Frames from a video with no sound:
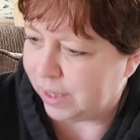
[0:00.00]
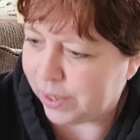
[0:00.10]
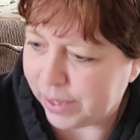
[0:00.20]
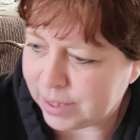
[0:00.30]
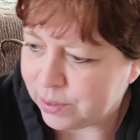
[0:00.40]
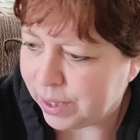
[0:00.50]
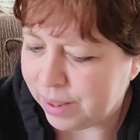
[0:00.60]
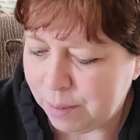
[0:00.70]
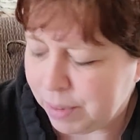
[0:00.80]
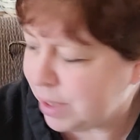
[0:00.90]
all right, so I
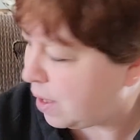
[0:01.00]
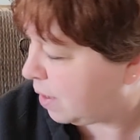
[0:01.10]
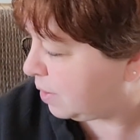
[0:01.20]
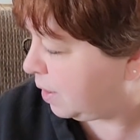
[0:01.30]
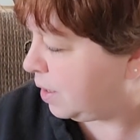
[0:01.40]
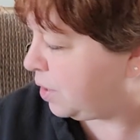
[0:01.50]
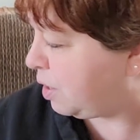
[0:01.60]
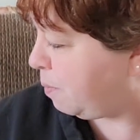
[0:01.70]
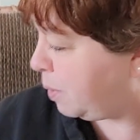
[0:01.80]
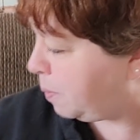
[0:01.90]
think my dog's gonna
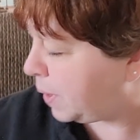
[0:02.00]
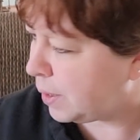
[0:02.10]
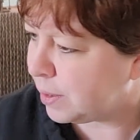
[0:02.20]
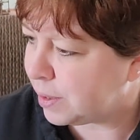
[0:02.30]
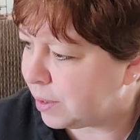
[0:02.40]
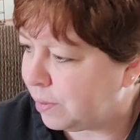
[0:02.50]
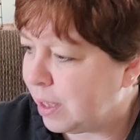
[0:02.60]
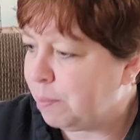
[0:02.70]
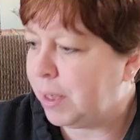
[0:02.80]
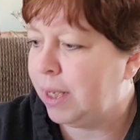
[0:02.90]
jump up here, so
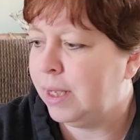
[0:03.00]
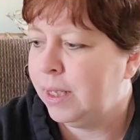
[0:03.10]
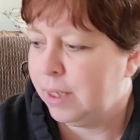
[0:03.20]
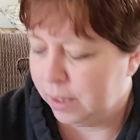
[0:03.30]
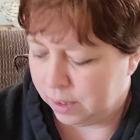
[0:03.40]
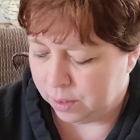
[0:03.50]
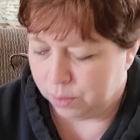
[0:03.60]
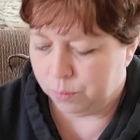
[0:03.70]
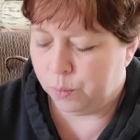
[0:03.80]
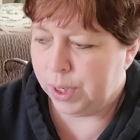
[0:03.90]
let me
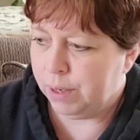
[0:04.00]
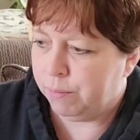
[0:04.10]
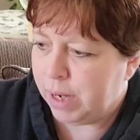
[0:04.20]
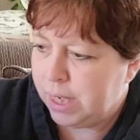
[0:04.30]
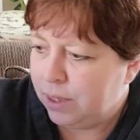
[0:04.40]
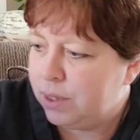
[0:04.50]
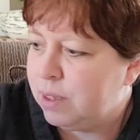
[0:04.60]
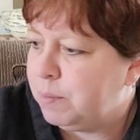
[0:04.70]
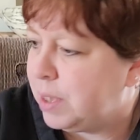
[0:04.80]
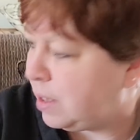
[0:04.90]
rearrange
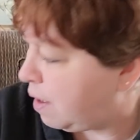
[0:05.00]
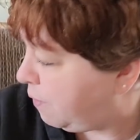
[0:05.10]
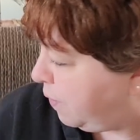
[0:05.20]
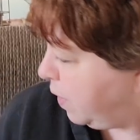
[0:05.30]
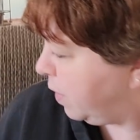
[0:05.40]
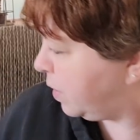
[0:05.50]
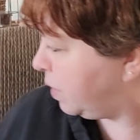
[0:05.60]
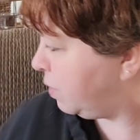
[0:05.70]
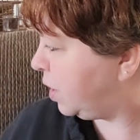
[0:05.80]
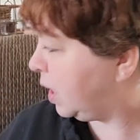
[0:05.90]
some stuff here
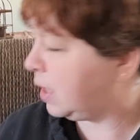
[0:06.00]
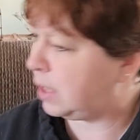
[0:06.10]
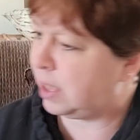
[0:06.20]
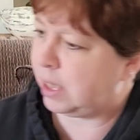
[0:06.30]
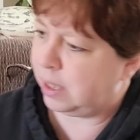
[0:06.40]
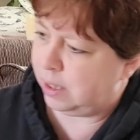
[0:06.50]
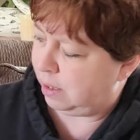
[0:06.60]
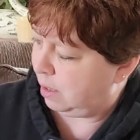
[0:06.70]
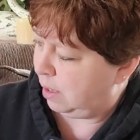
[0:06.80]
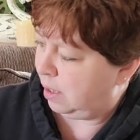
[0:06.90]
so she doesn't
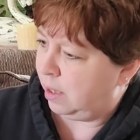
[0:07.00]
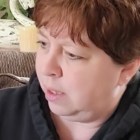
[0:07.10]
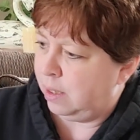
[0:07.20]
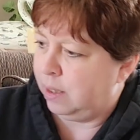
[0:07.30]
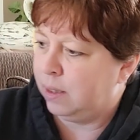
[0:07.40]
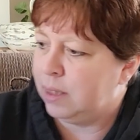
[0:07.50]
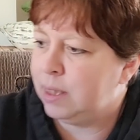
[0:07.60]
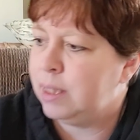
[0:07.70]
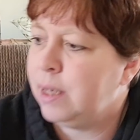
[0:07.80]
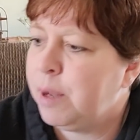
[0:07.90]

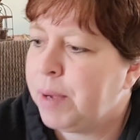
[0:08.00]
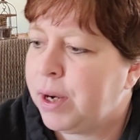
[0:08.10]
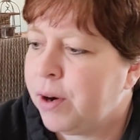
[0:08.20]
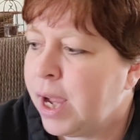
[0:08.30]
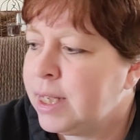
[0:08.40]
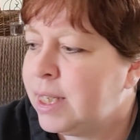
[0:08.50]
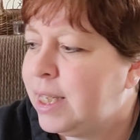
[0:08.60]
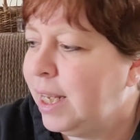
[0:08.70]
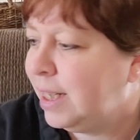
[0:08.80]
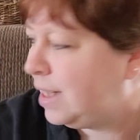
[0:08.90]
sit on my cross
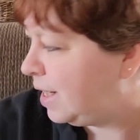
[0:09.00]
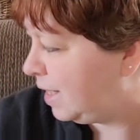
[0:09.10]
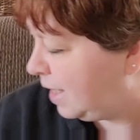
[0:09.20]
stitch.